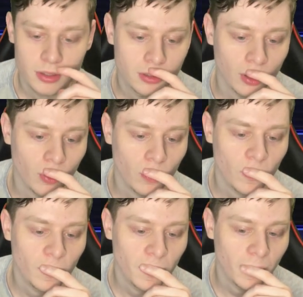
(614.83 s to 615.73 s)
So
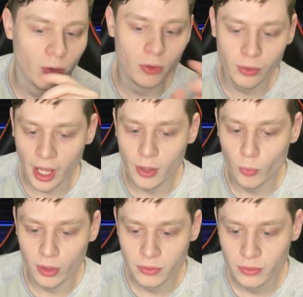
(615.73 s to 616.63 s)
it will create
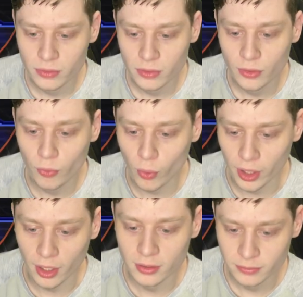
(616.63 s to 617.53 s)
one for
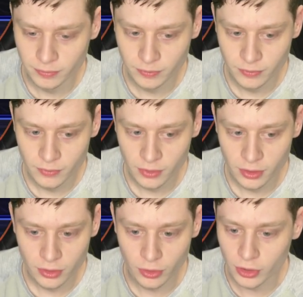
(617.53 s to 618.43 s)
you.
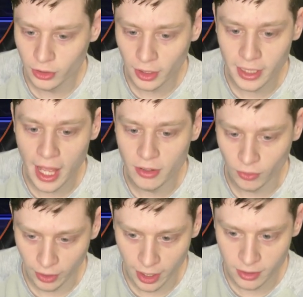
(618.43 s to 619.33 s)
So just click yes
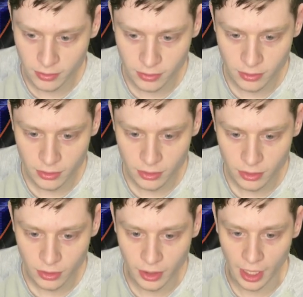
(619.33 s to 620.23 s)
on that.
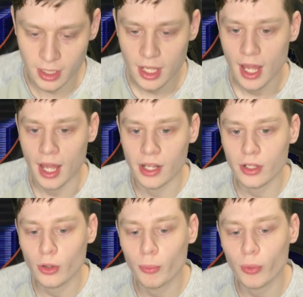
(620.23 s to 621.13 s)
Okay, and then
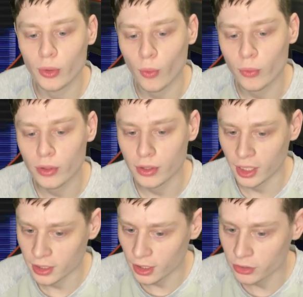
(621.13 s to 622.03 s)
you'll
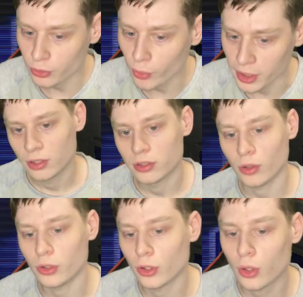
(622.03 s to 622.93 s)
get to this screen. So
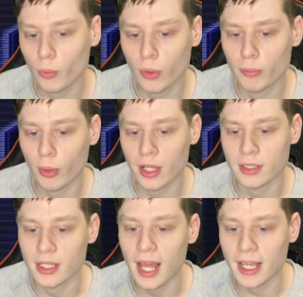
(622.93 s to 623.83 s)
you're gonna want to press
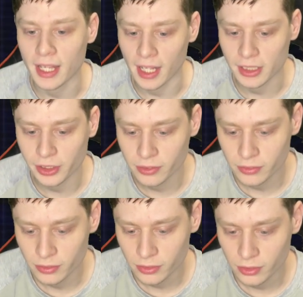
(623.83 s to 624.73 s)
net connection.
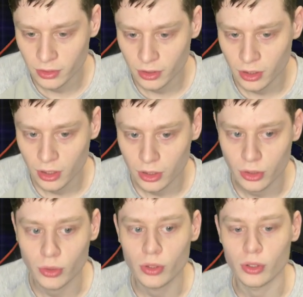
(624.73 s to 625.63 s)

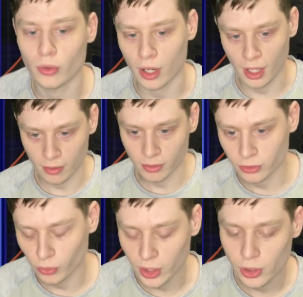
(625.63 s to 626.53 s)
You're gonna have this
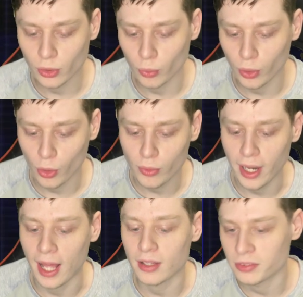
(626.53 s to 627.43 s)
screen. You're gonna want to go
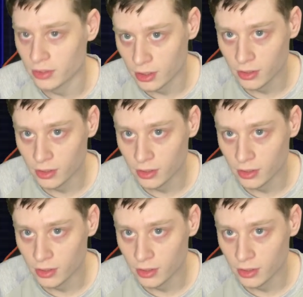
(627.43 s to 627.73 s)
next.